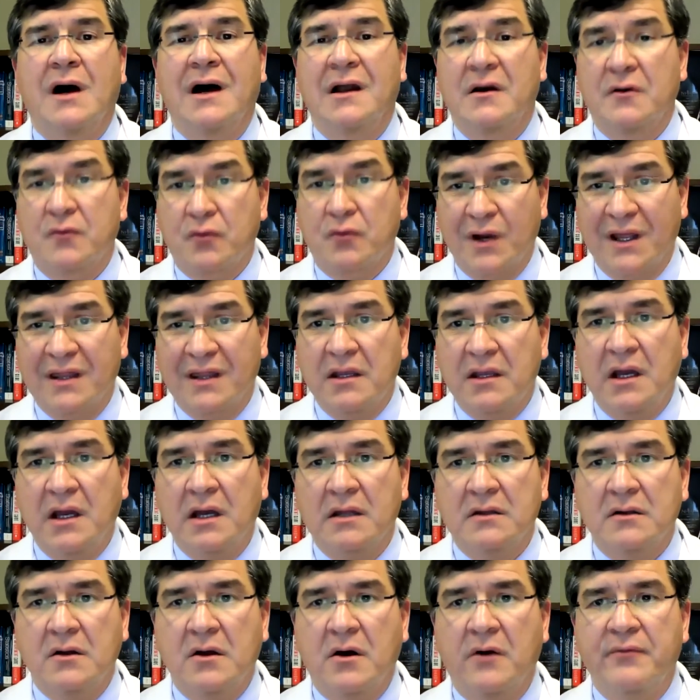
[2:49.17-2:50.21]
already
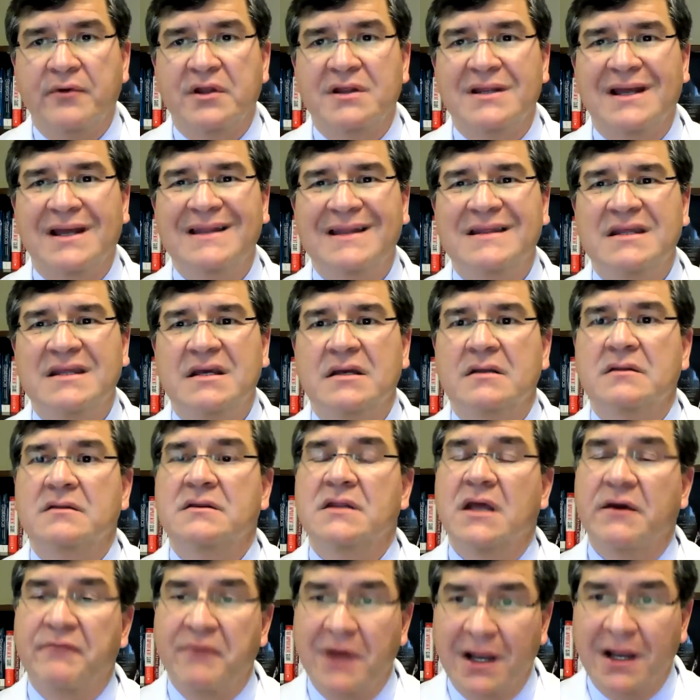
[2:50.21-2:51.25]
had COVID 19
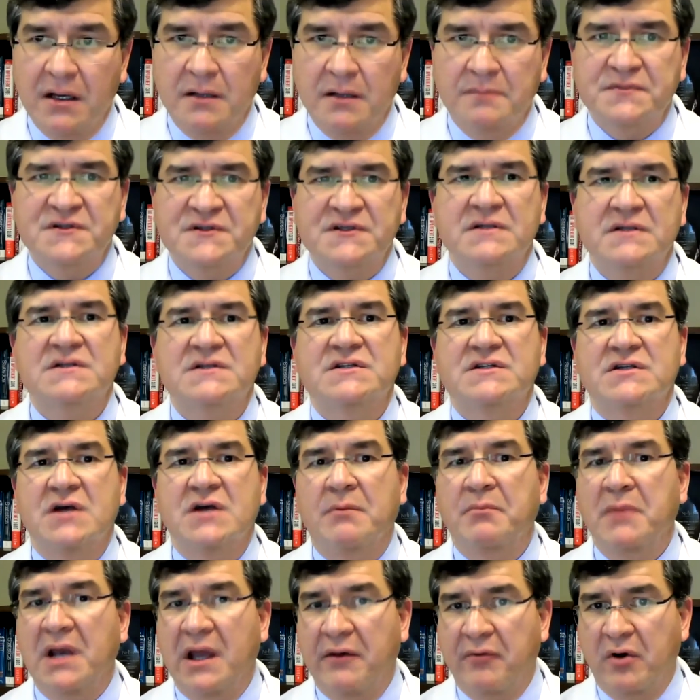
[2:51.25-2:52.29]
develops
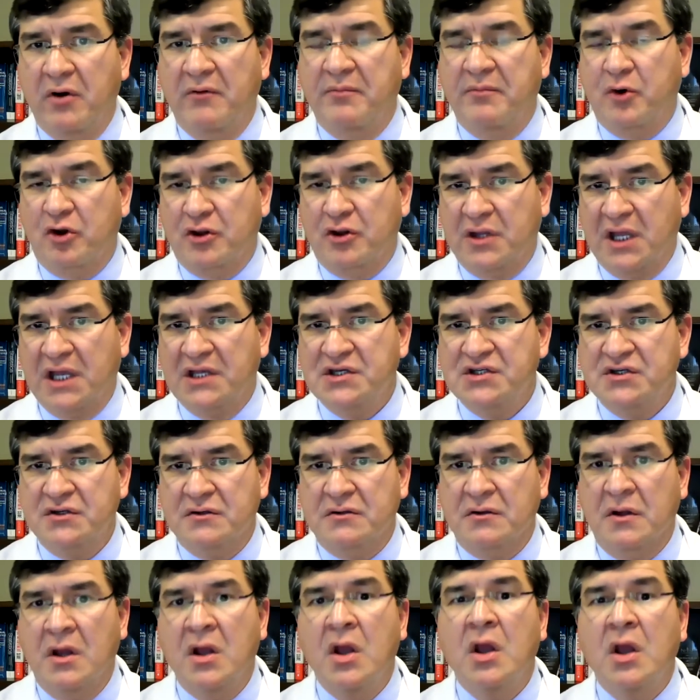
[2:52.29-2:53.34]
some level of
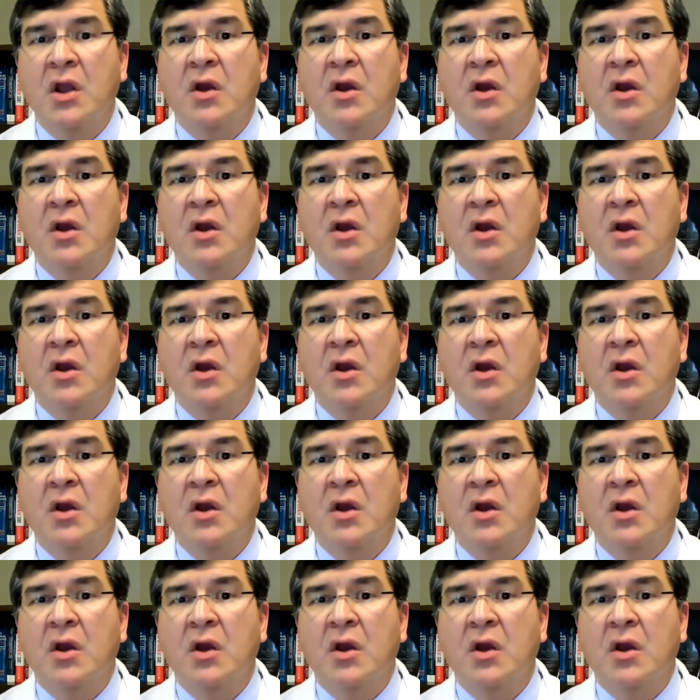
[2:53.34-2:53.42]
protection,